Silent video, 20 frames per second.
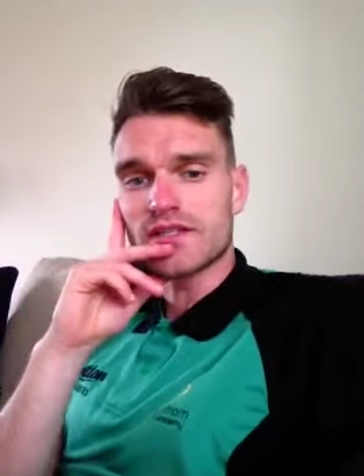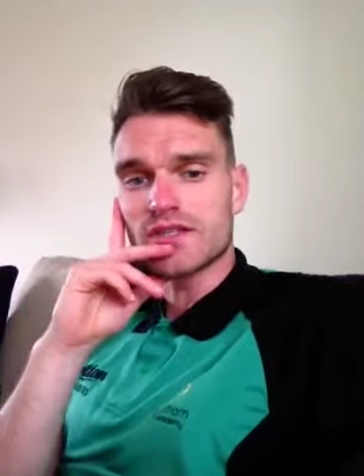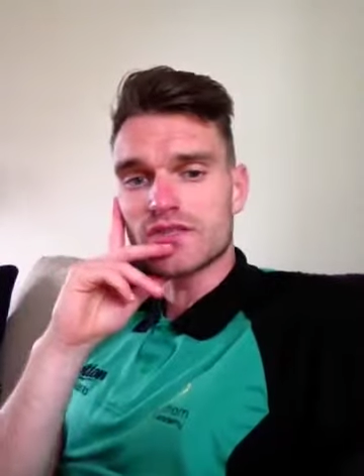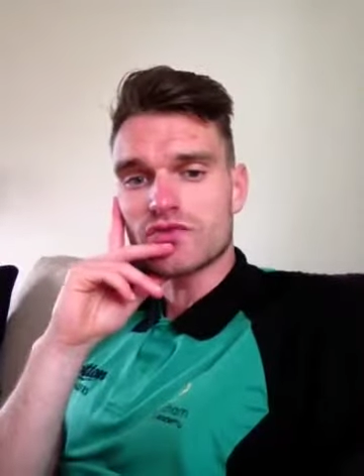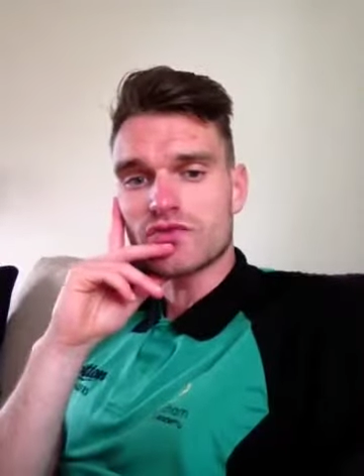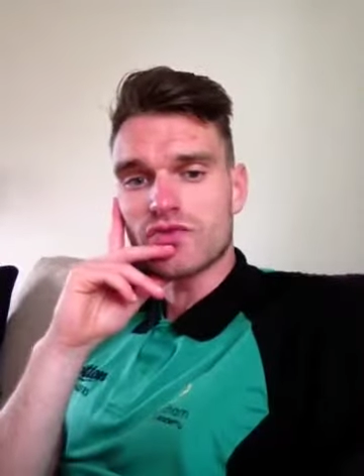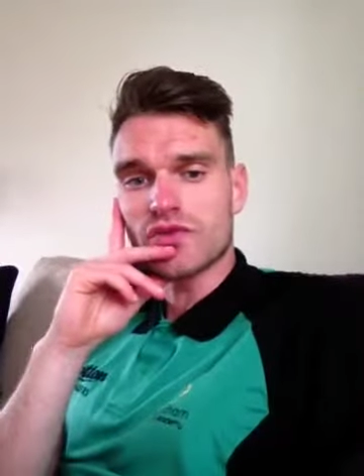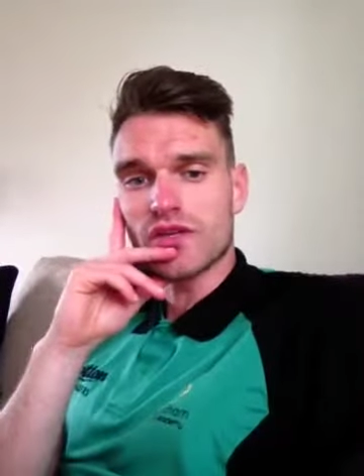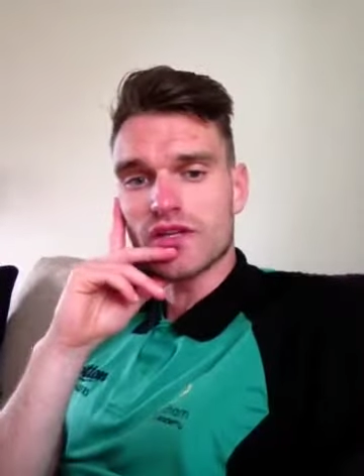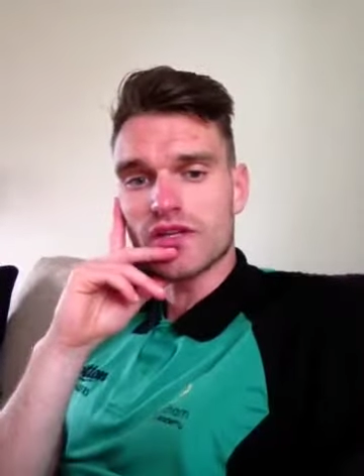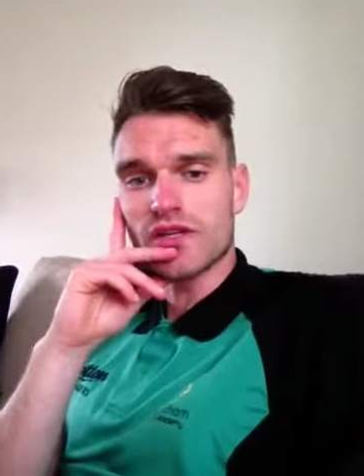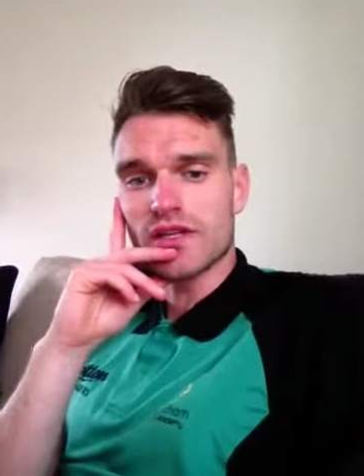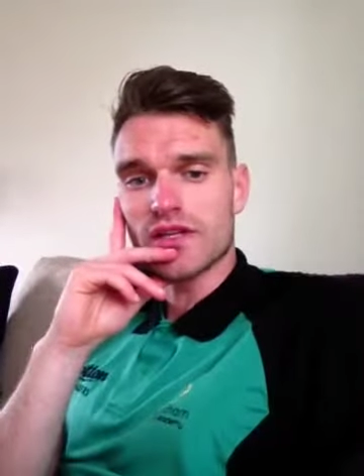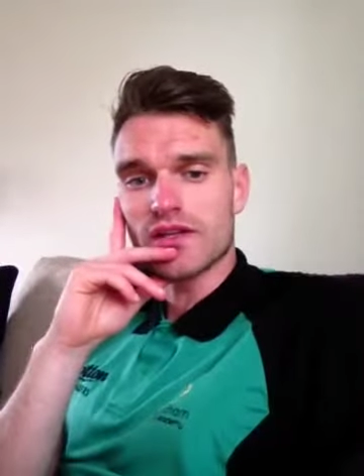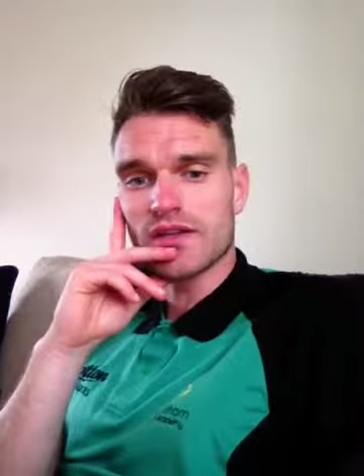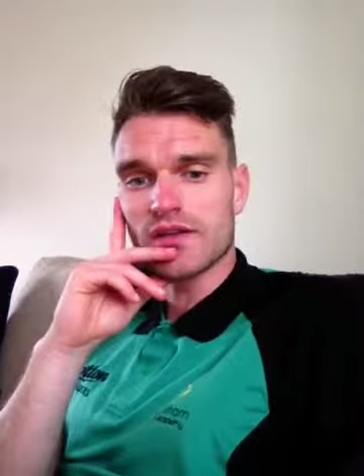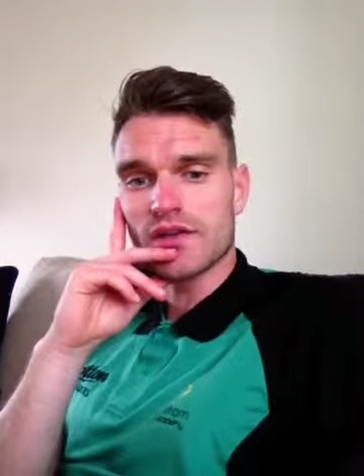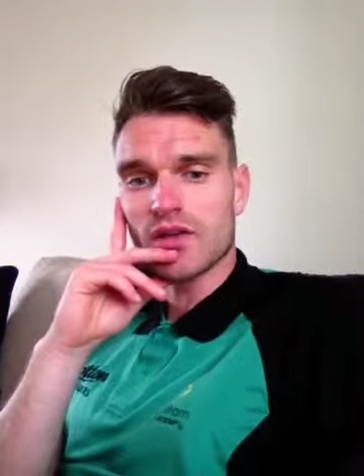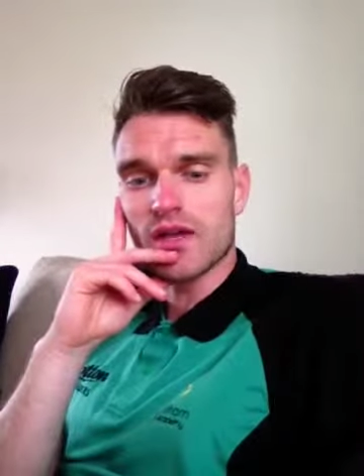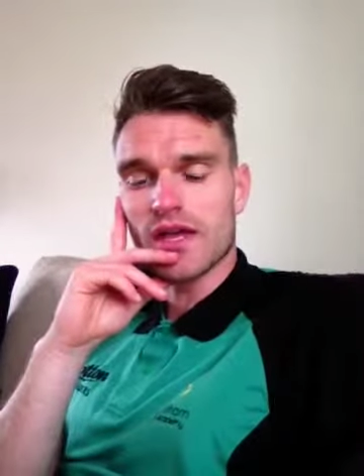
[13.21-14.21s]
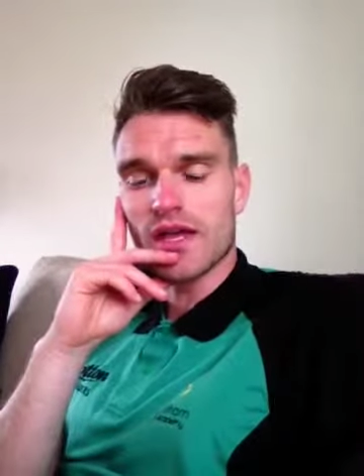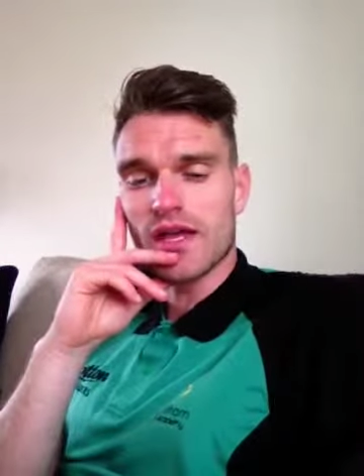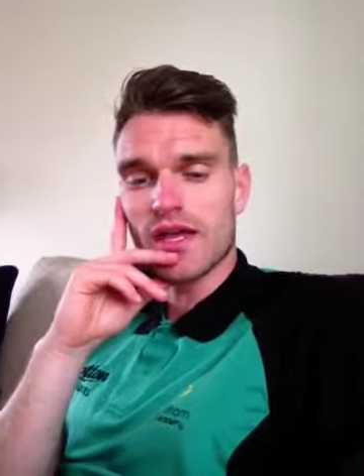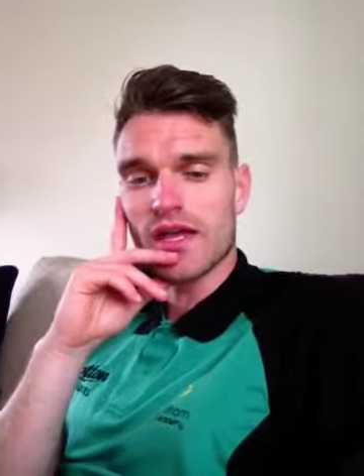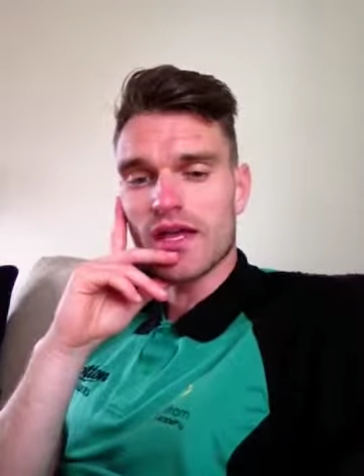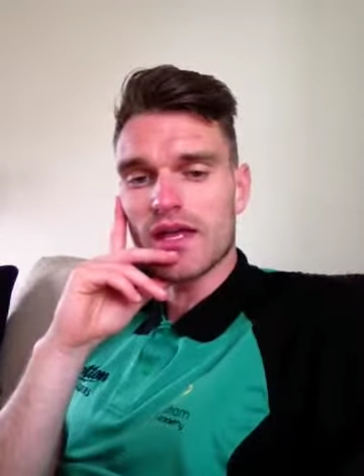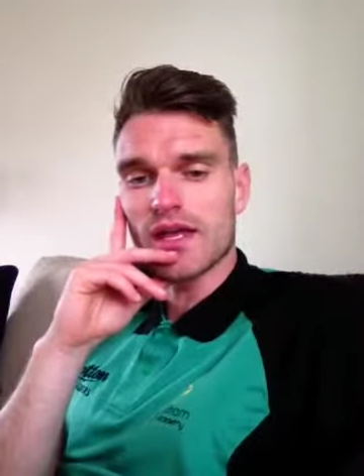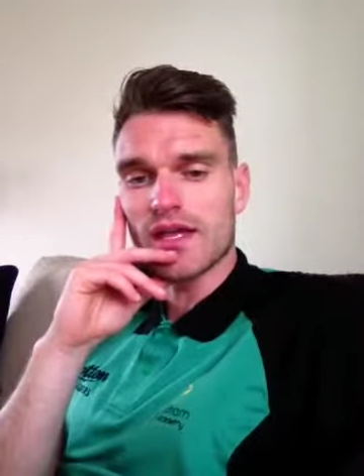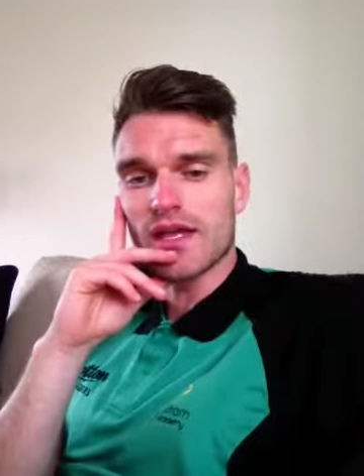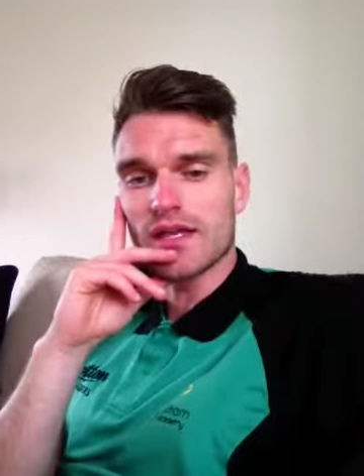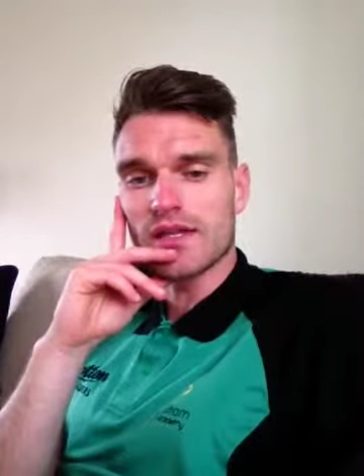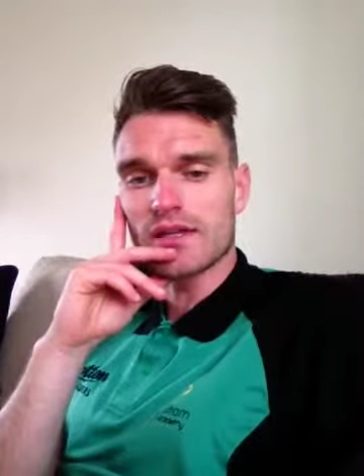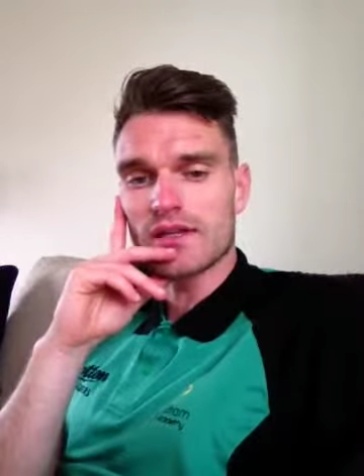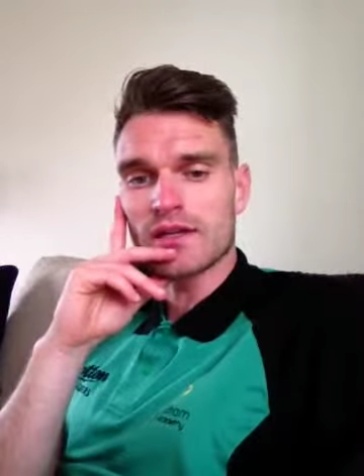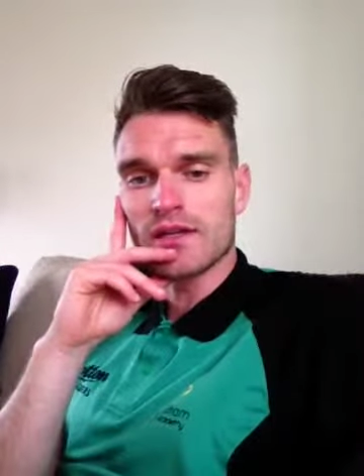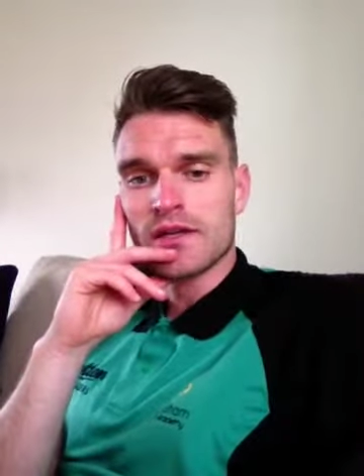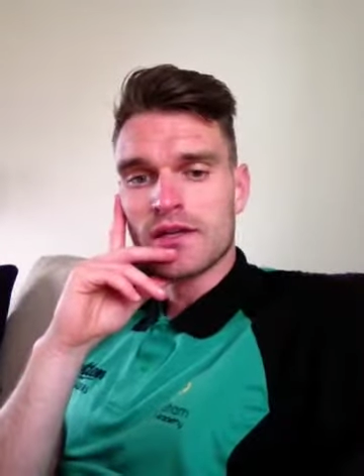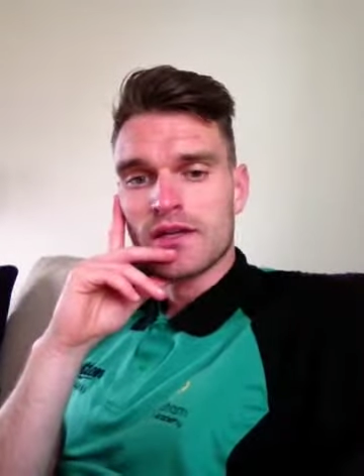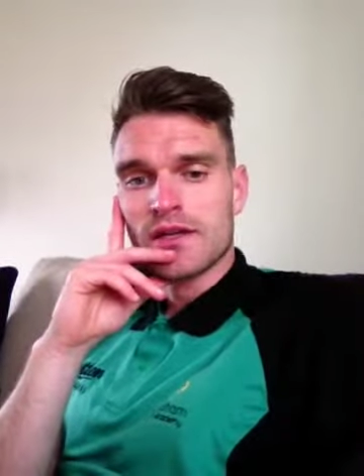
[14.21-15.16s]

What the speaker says: and training, in